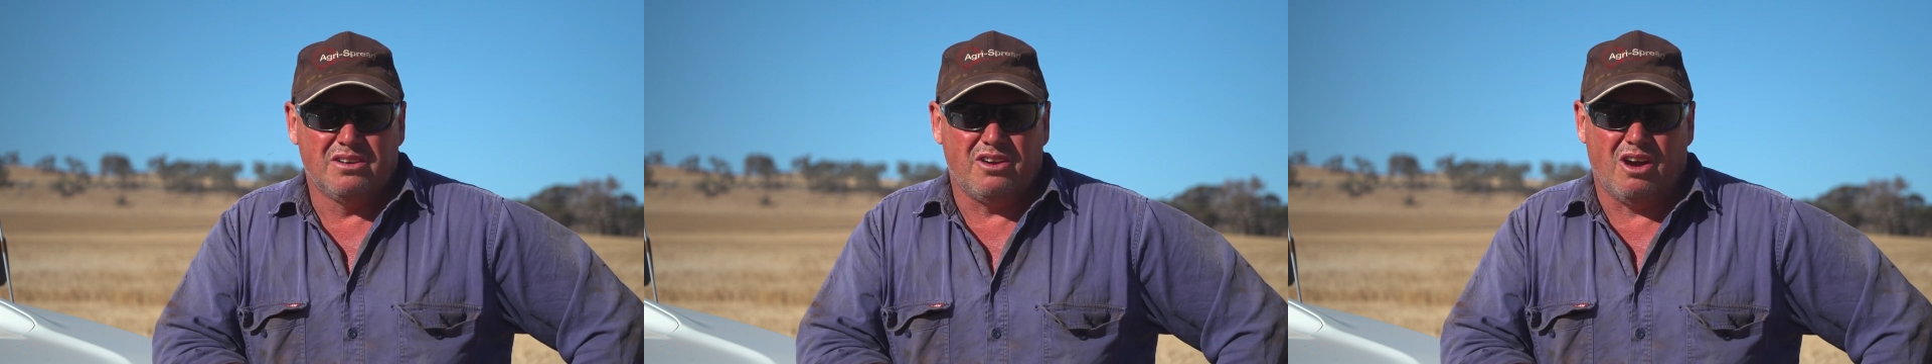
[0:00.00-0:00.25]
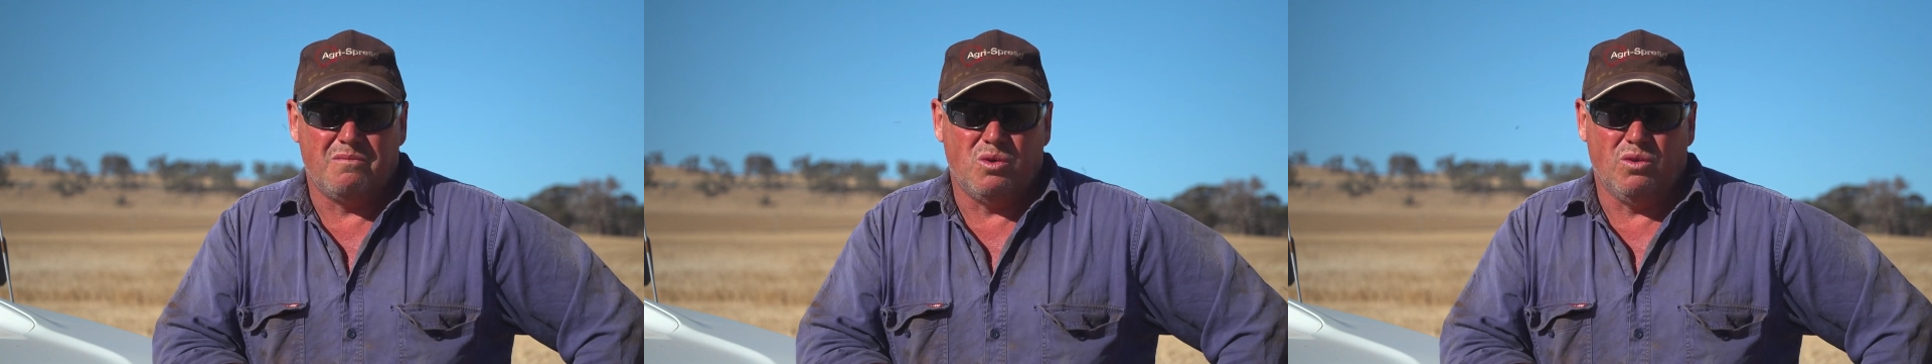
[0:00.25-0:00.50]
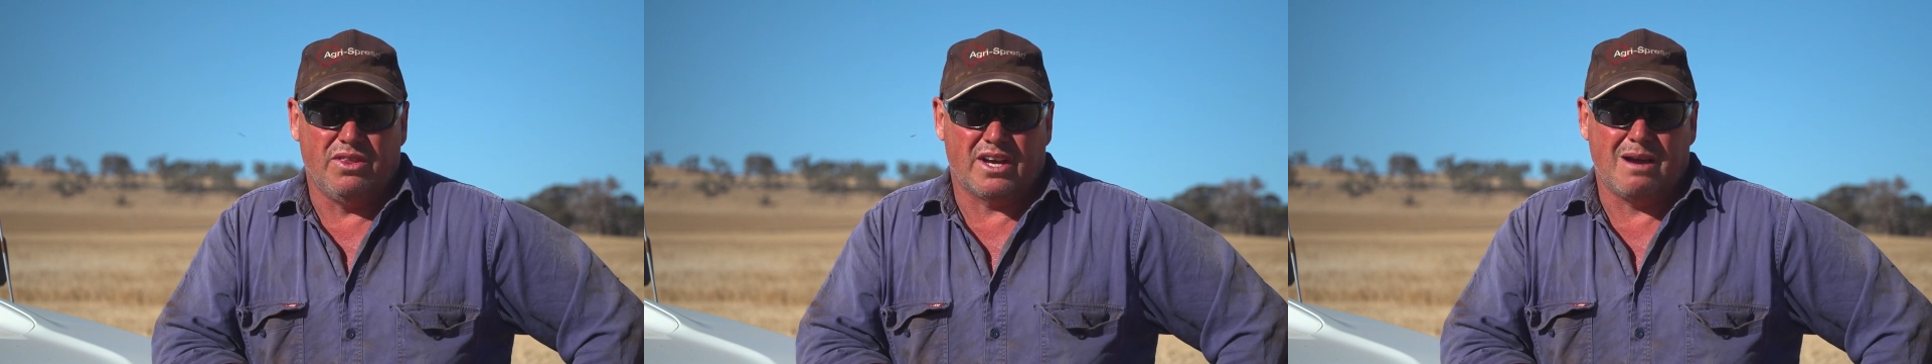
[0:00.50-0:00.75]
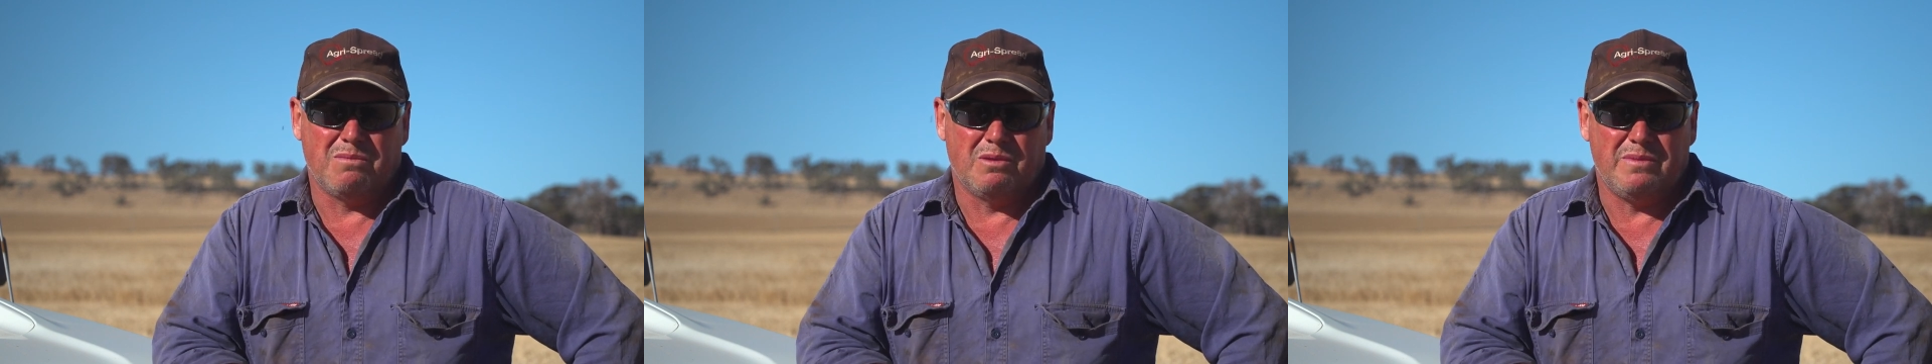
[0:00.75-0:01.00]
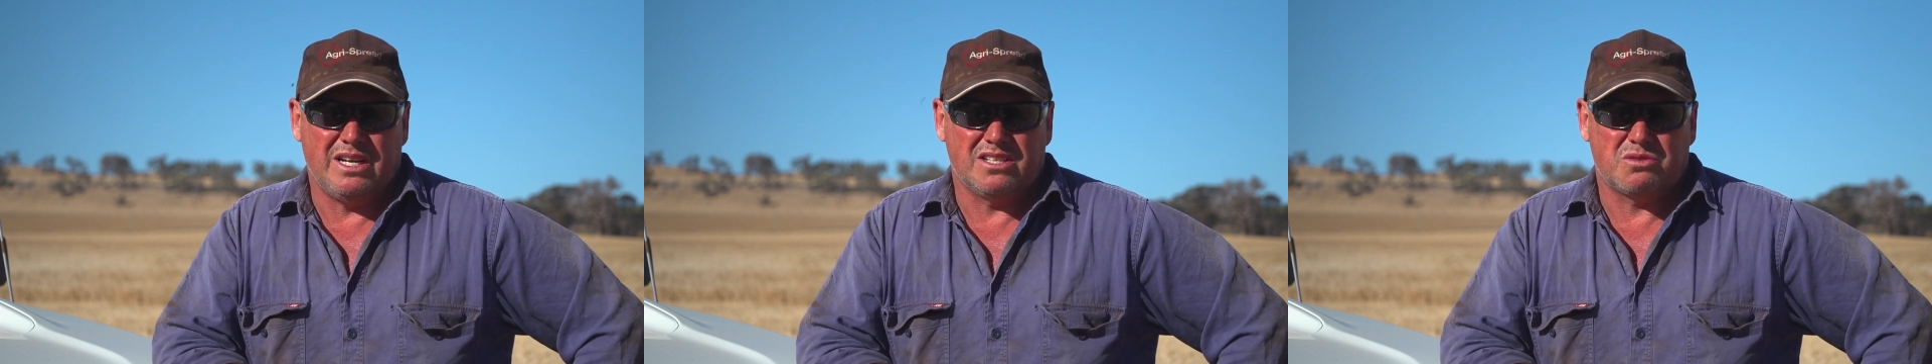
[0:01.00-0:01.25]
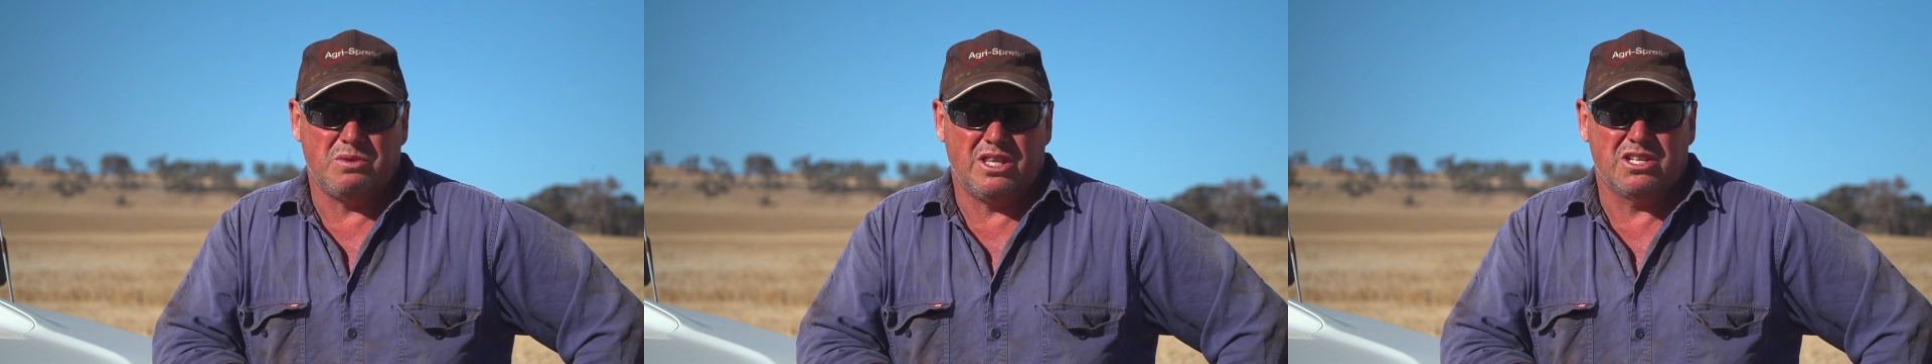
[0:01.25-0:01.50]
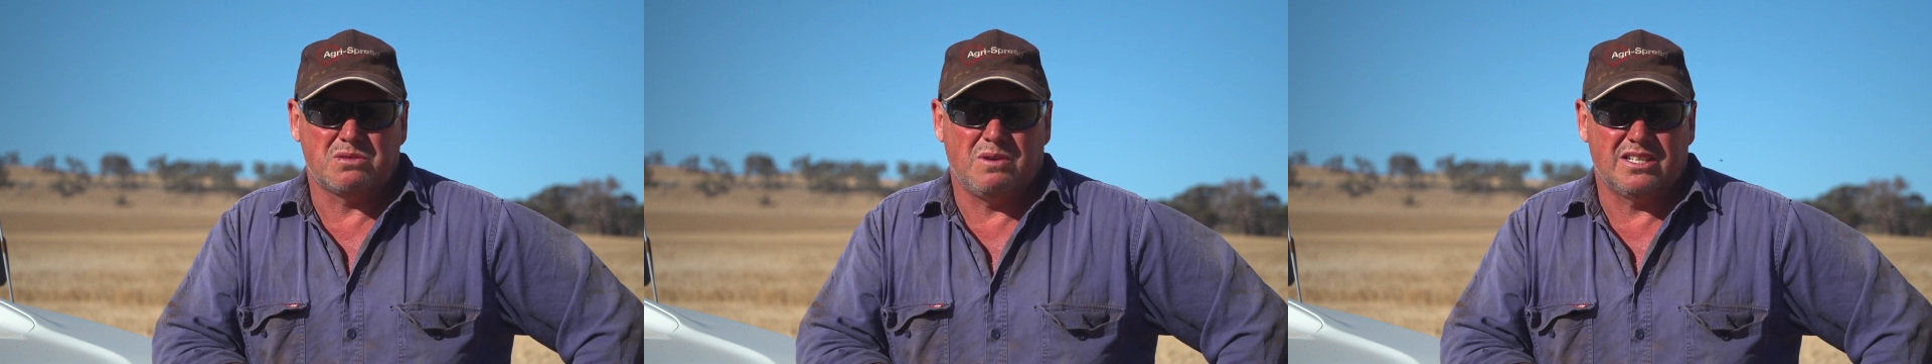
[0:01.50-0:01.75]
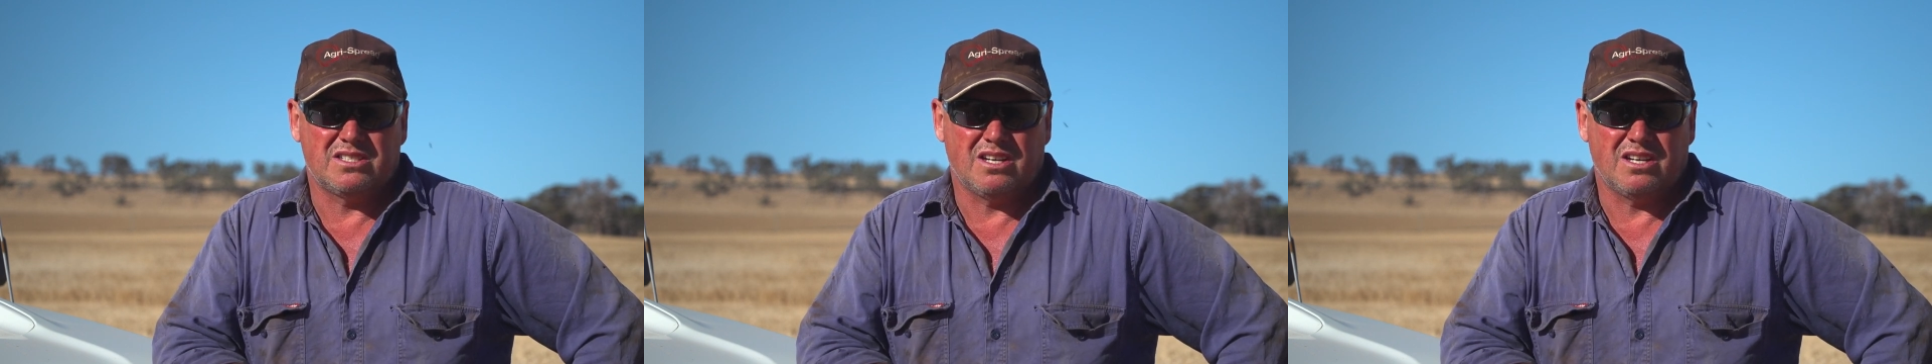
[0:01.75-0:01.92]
no more than a couple of minutes with this one.